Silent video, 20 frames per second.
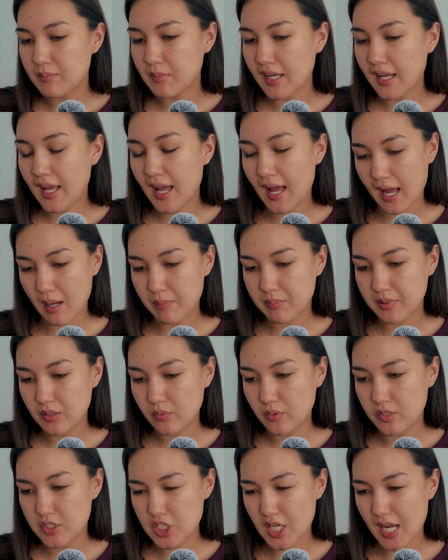am I happy
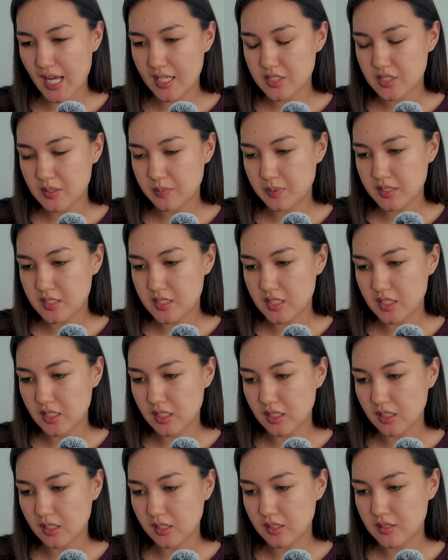with
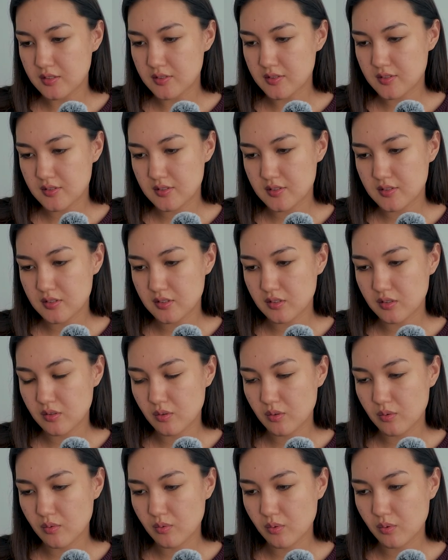ChatGPT's
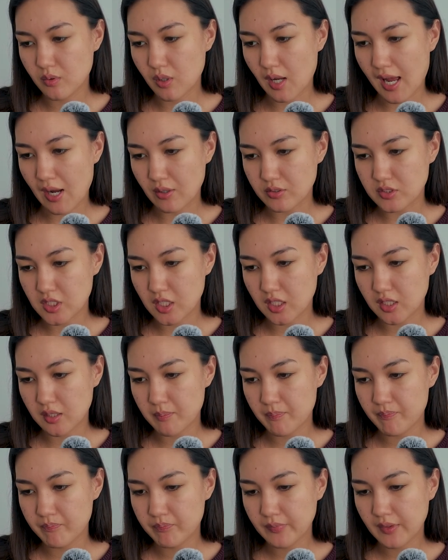
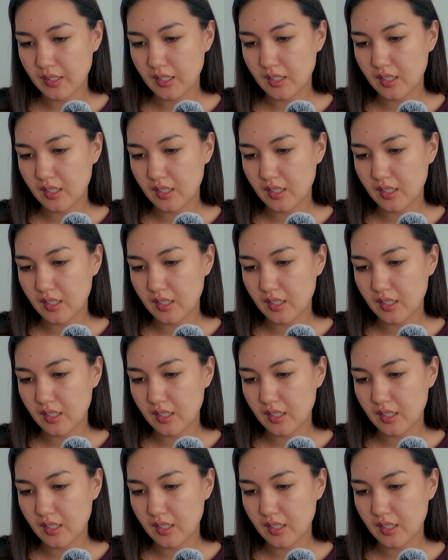outcome?